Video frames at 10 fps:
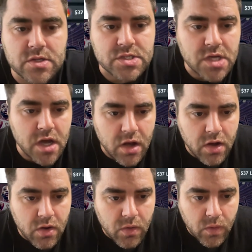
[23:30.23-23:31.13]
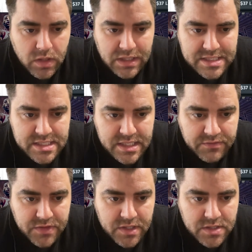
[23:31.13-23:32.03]
So let's see
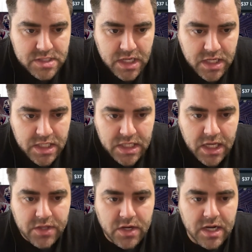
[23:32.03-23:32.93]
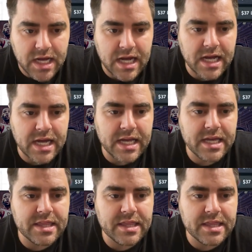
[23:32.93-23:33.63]
if there's another guy